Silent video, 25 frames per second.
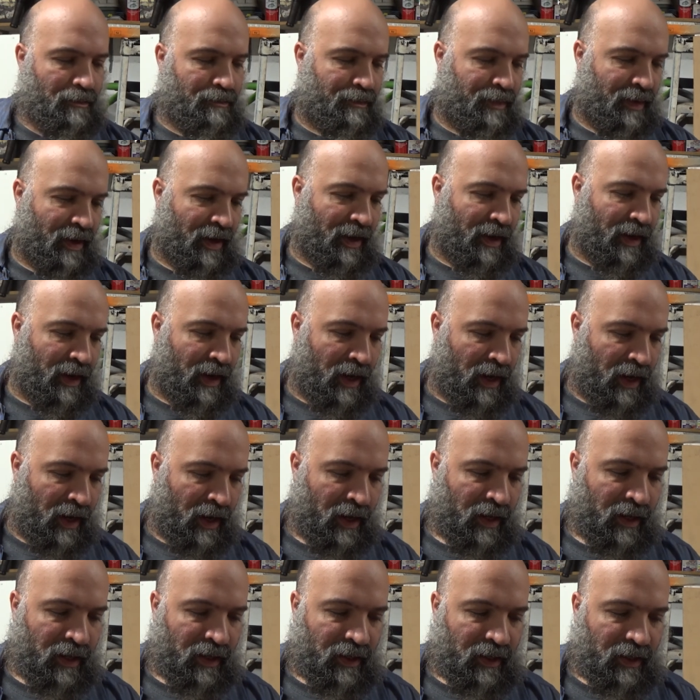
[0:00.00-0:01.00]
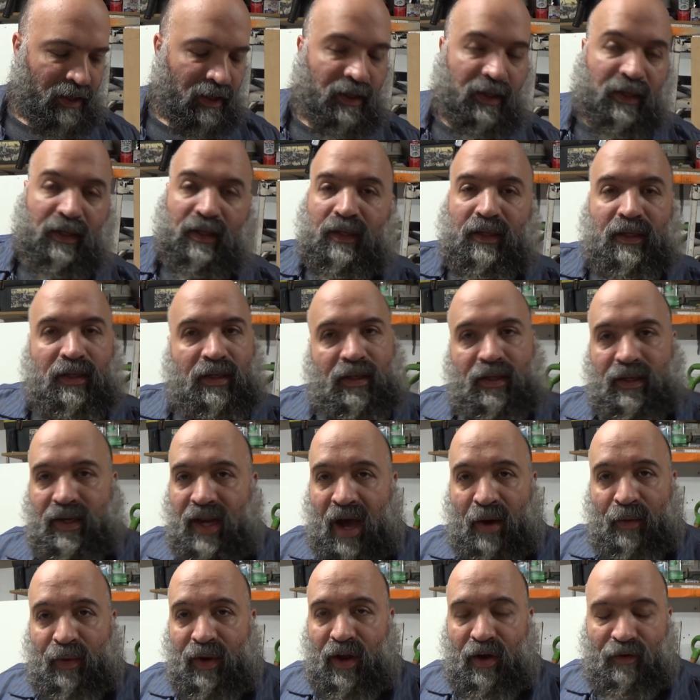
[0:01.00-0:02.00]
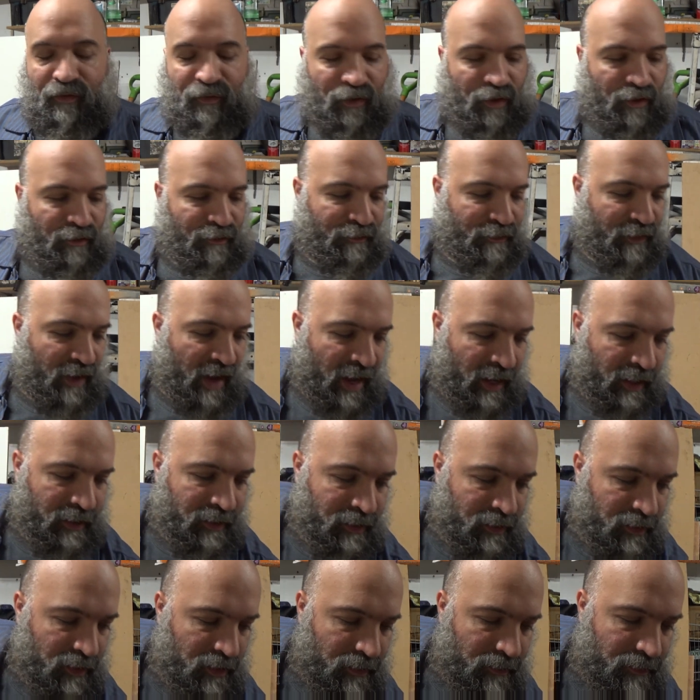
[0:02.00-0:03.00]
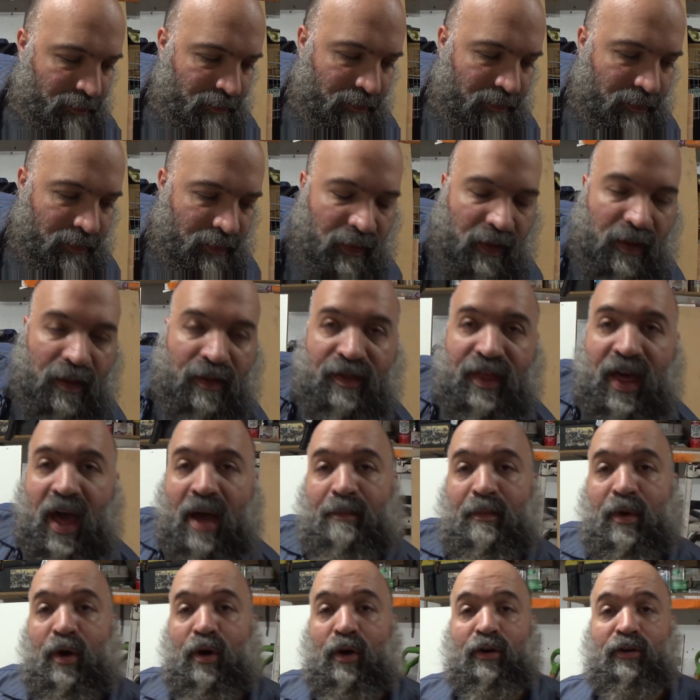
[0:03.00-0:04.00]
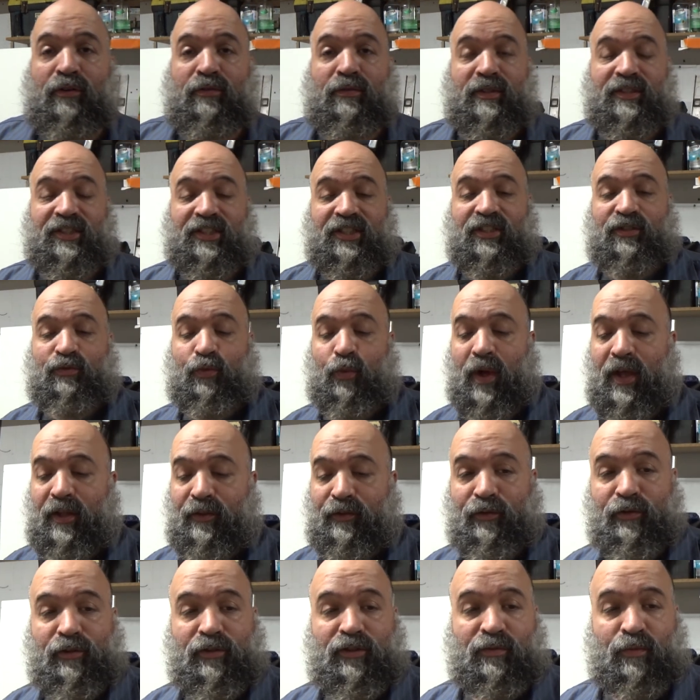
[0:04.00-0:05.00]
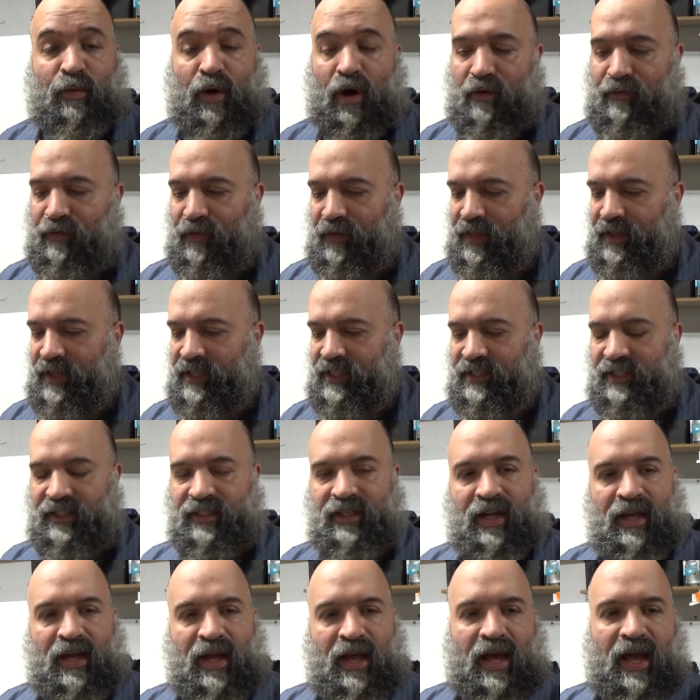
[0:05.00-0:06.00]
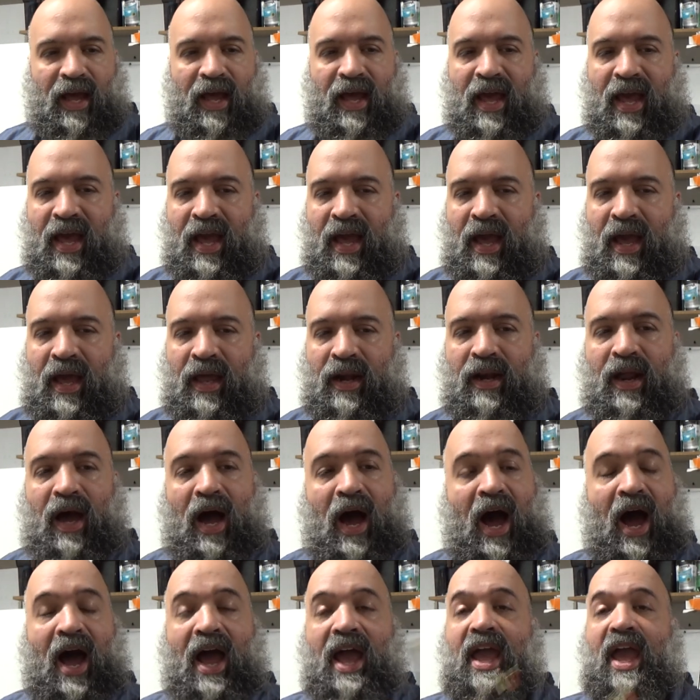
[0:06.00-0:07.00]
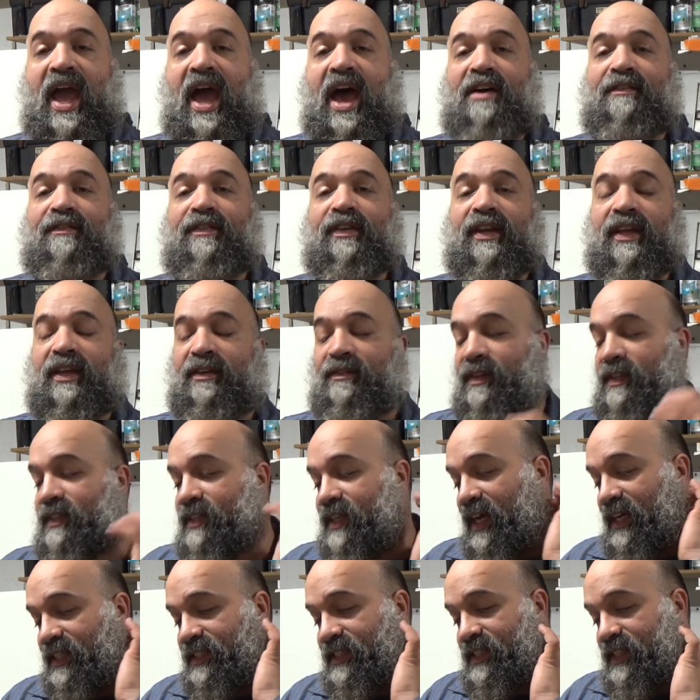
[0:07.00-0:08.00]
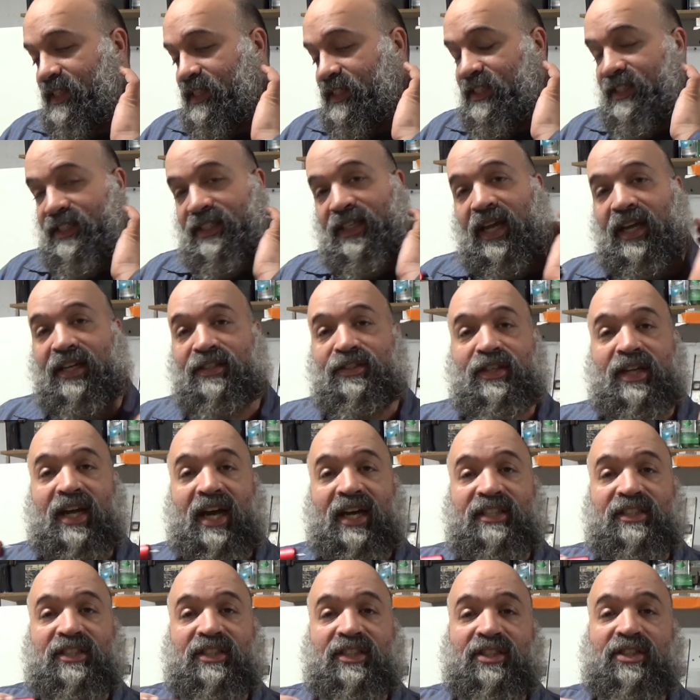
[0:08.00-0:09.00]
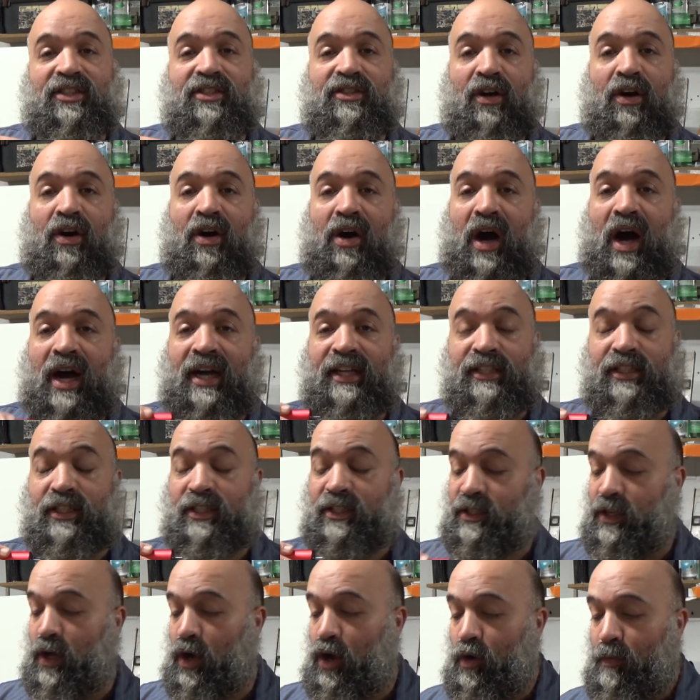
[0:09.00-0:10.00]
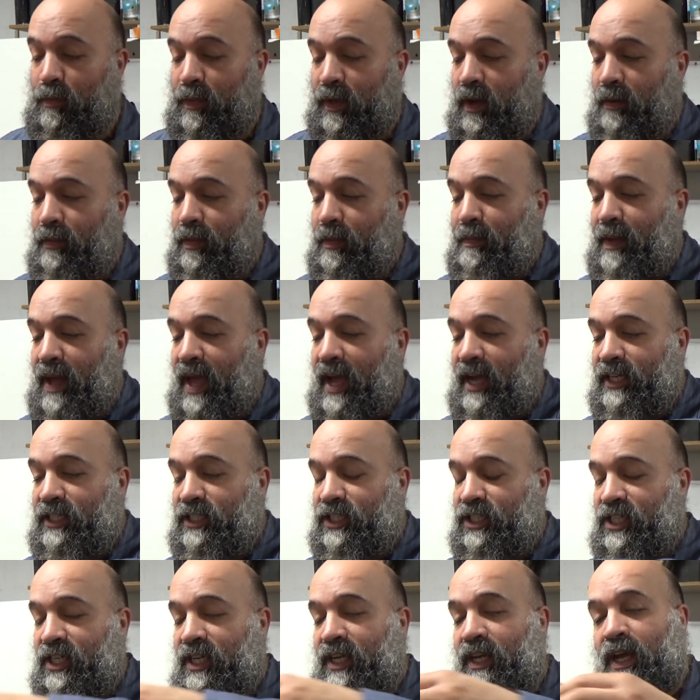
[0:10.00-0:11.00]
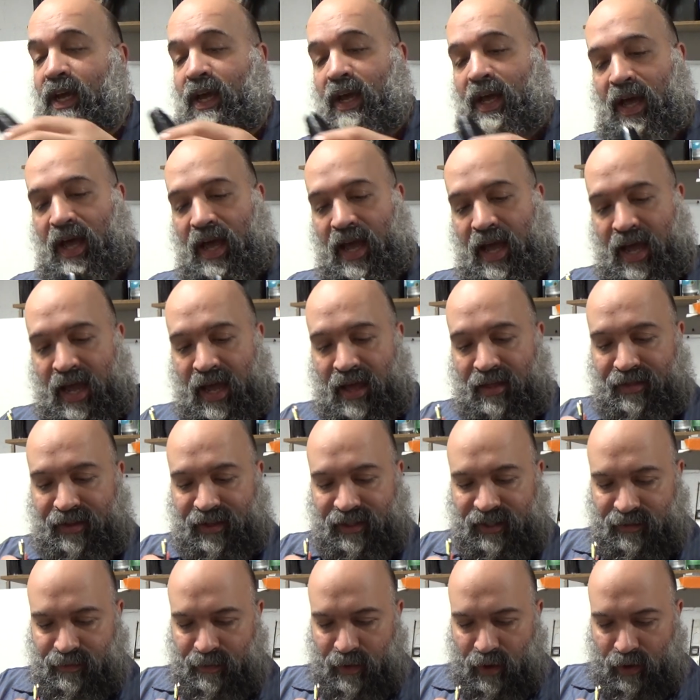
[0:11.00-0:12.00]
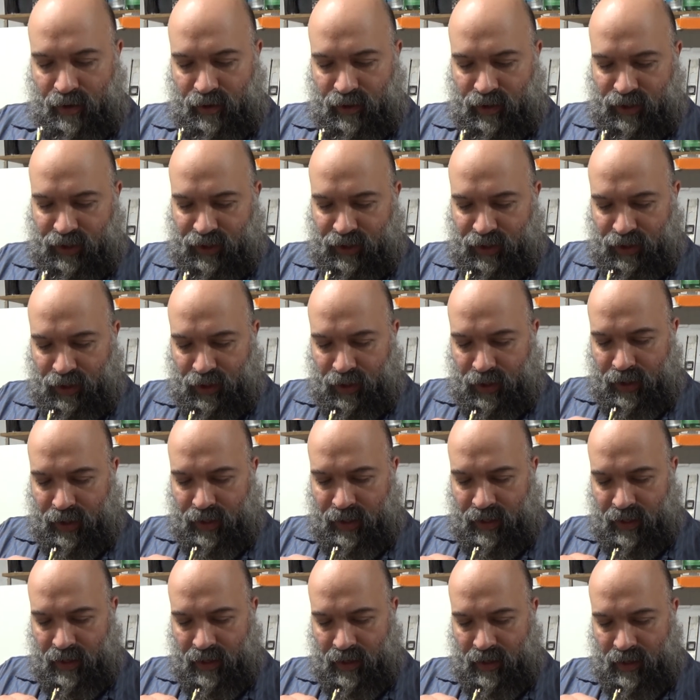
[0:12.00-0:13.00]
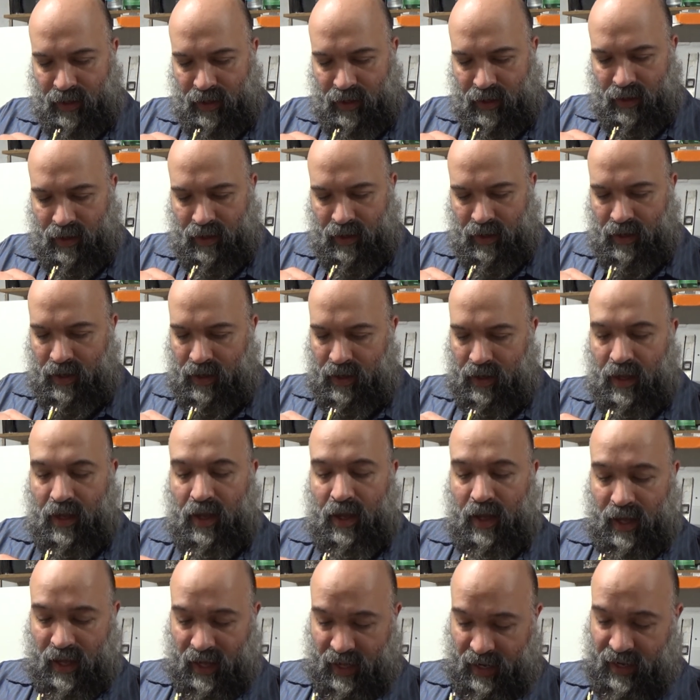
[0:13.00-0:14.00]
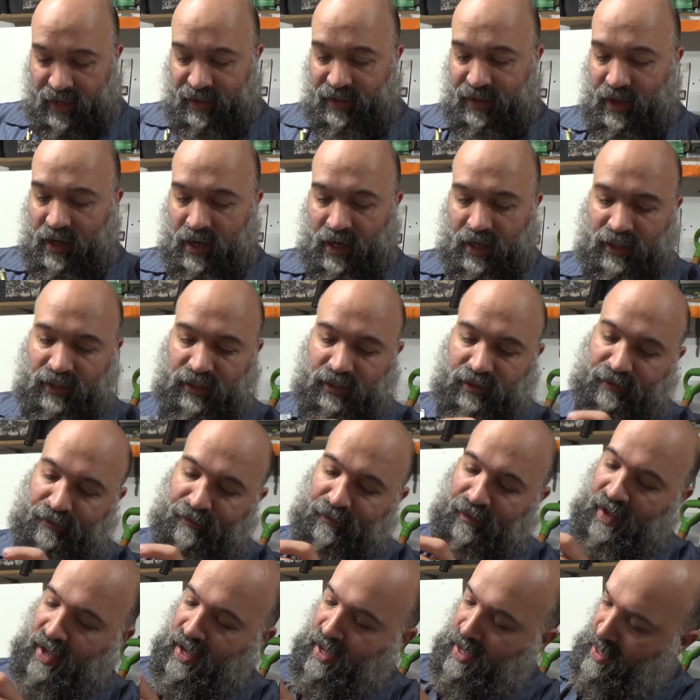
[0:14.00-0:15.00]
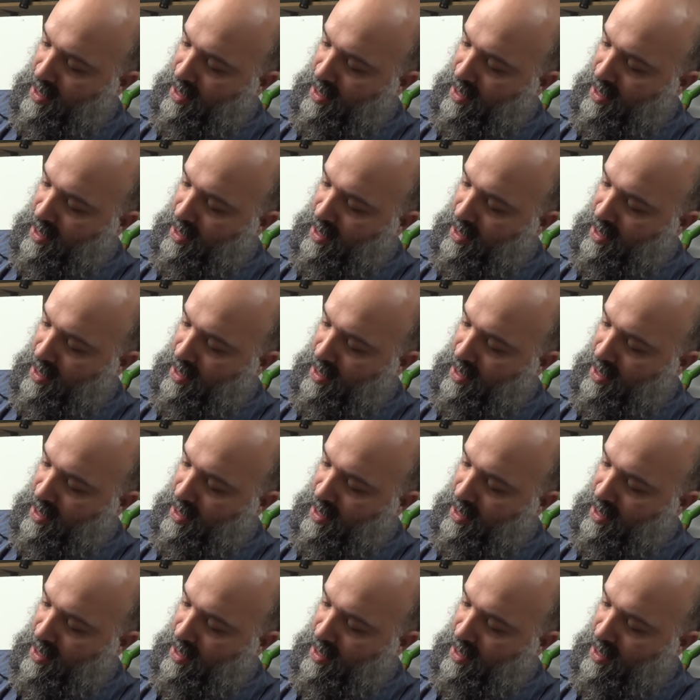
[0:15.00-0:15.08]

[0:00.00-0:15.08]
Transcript: but now we know for a fact that motor was just way too small for this. And I haven't even tested to see. As you guys just saw, I just opened up the packaging And this motor should, and it does, fit